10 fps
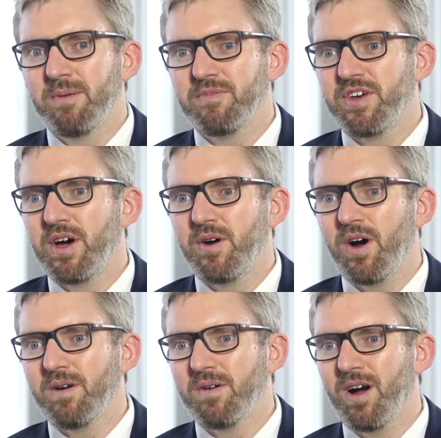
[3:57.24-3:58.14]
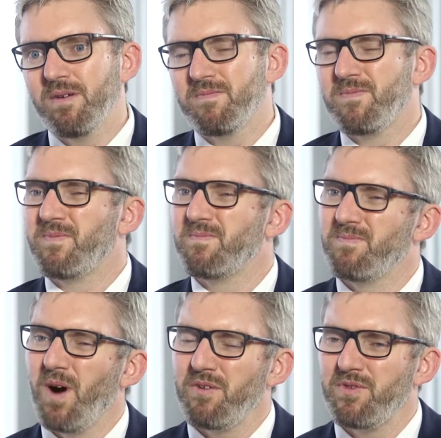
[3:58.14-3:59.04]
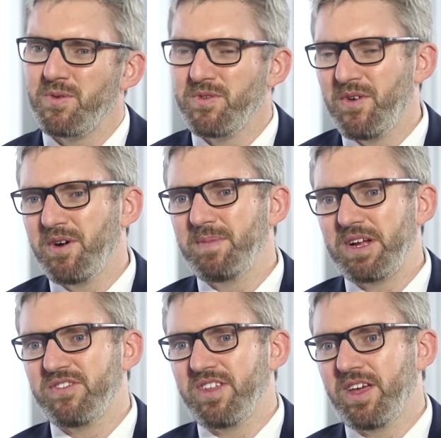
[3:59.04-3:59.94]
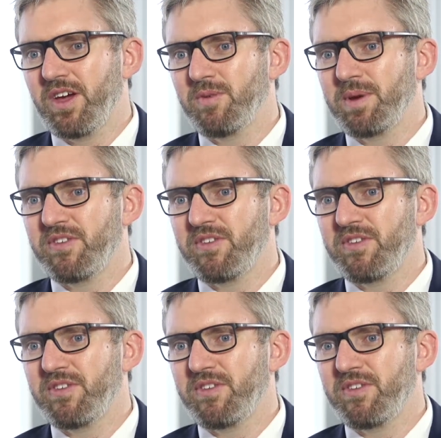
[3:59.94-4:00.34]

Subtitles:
So my view is very much that they're going to be